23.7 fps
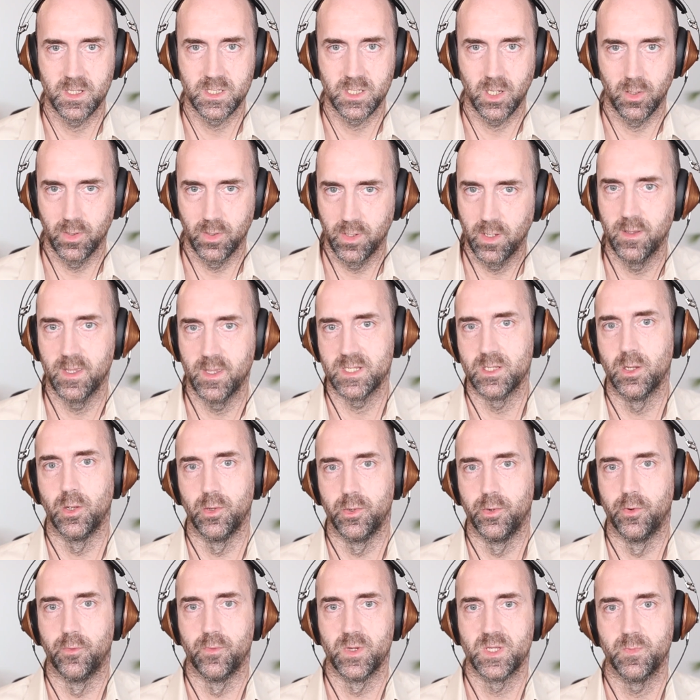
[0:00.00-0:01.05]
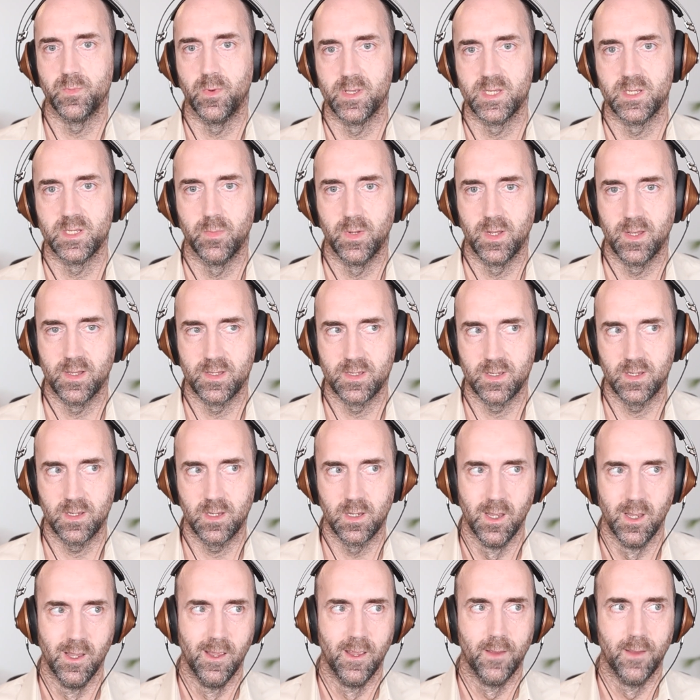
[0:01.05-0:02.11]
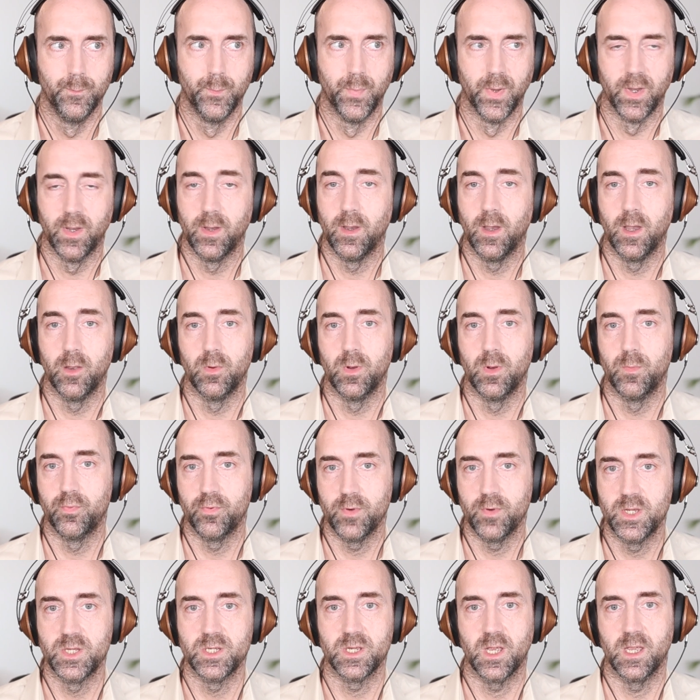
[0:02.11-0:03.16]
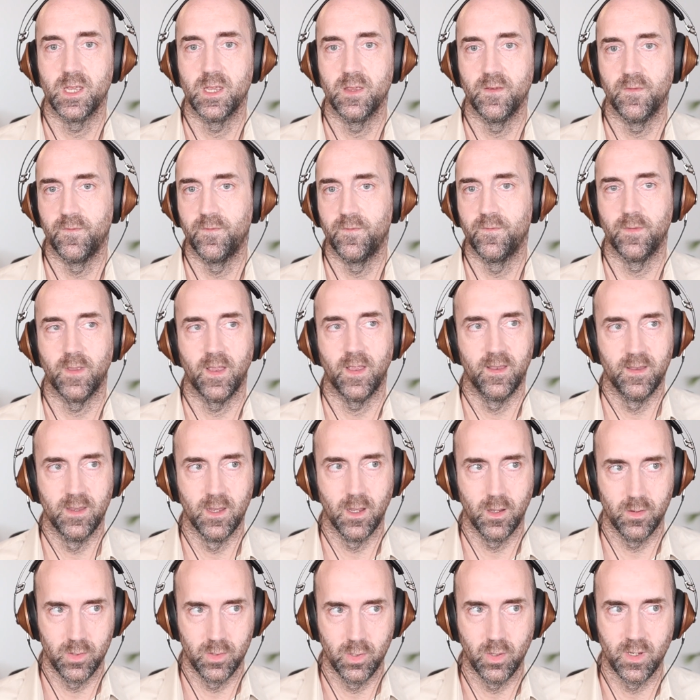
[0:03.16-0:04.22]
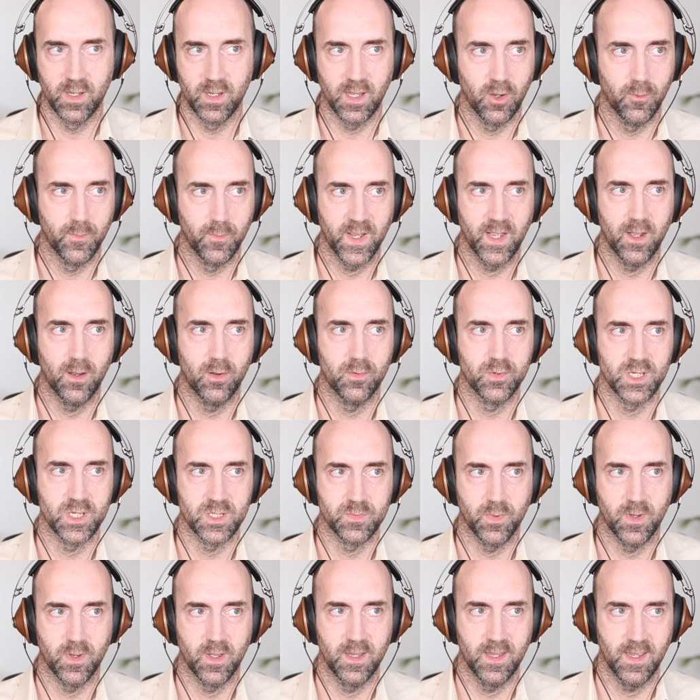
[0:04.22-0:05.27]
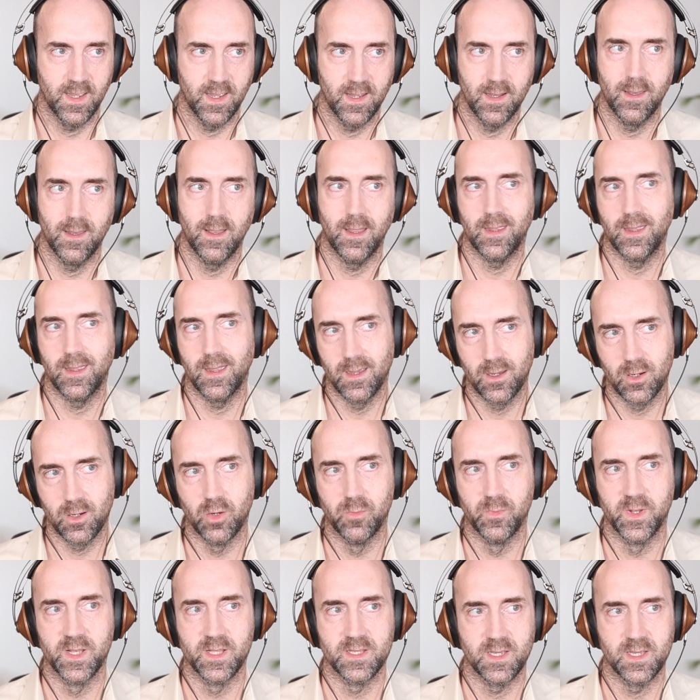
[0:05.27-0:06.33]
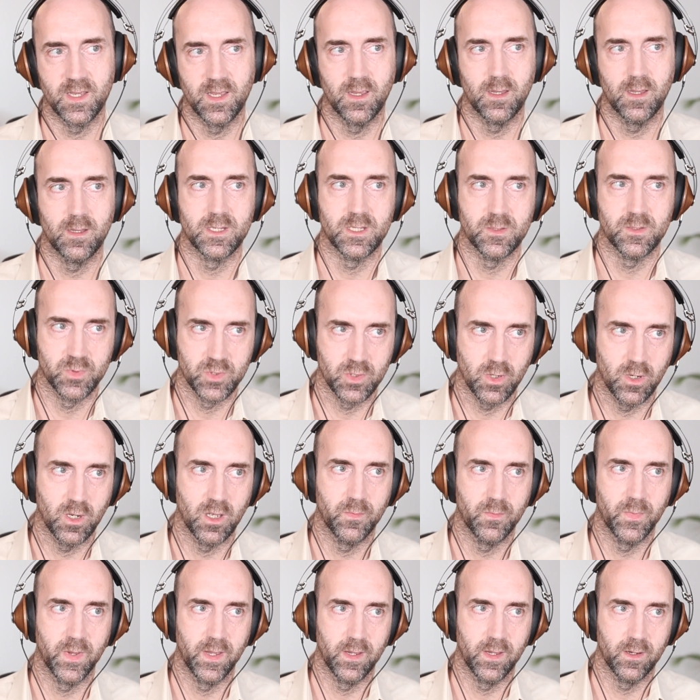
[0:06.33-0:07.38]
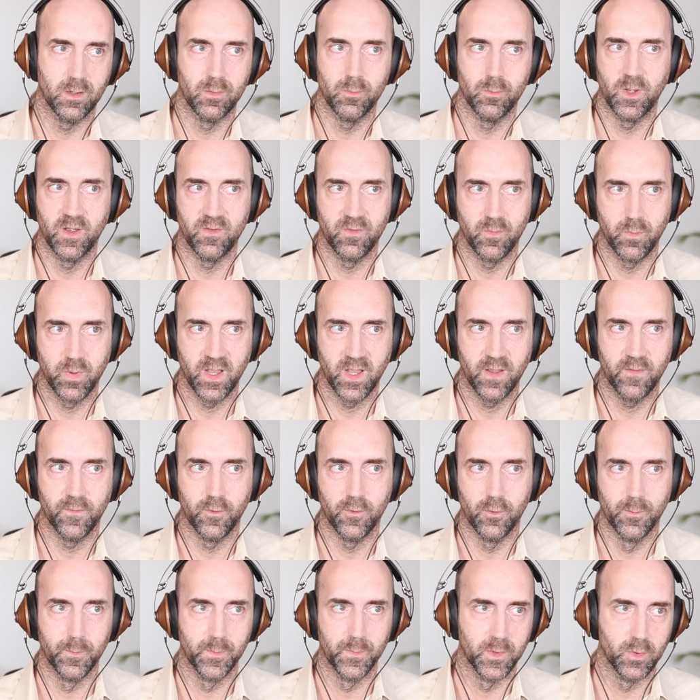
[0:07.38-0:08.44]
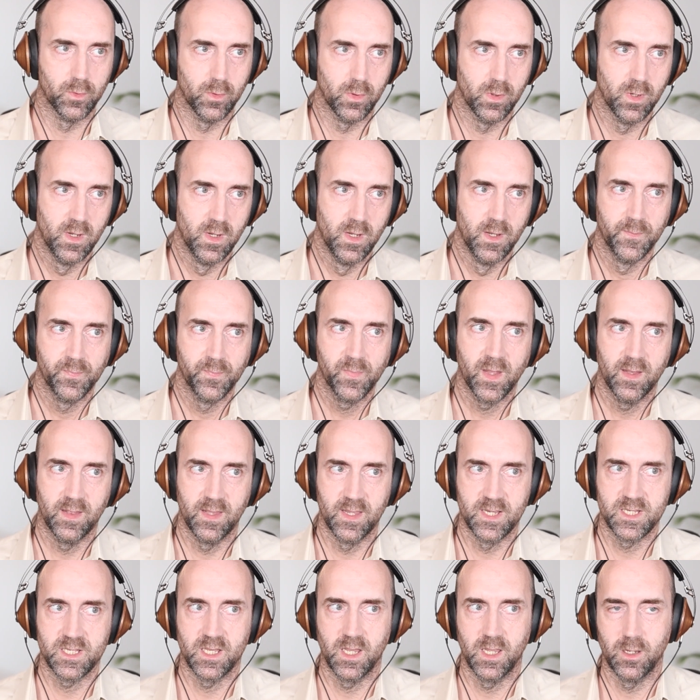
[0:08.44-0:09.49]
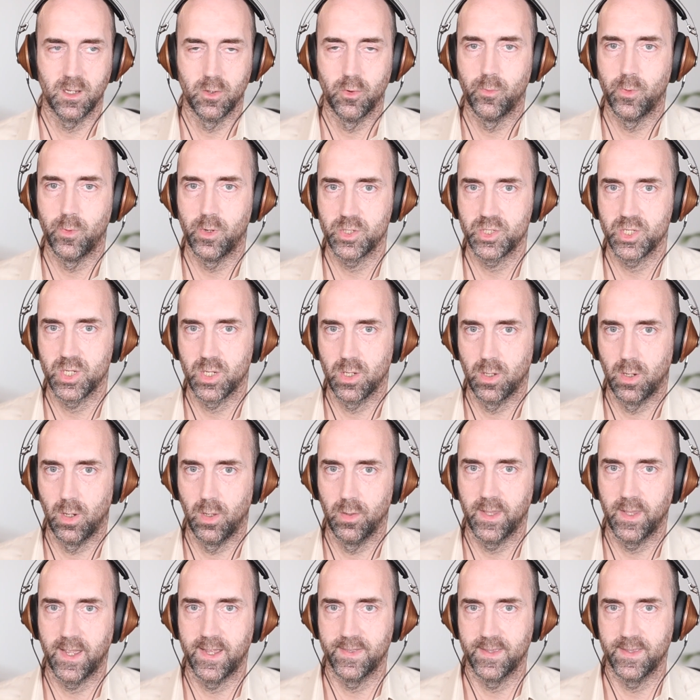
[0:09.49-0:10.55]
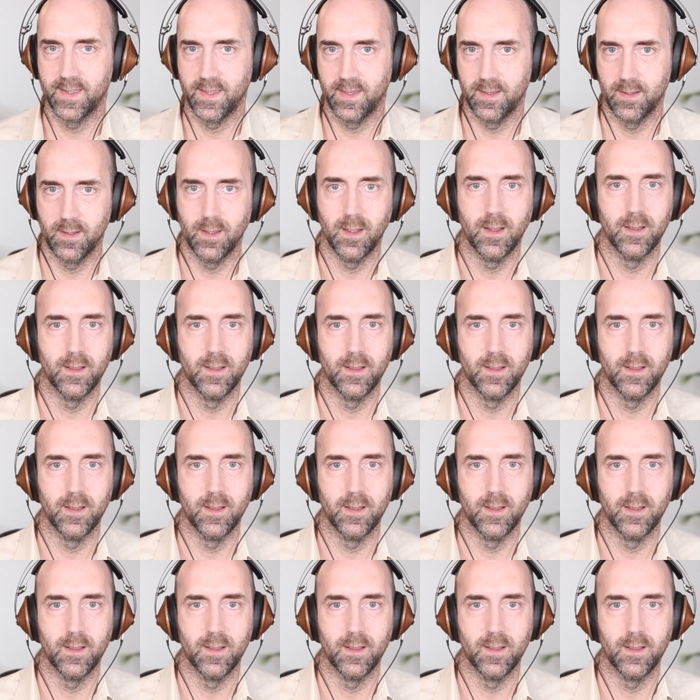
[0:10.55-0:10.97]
So I know that's not your responsibility, but I would appreciate if you could help out just by liking, commenting, subscribing on whatever platform you're listening or watching on, and then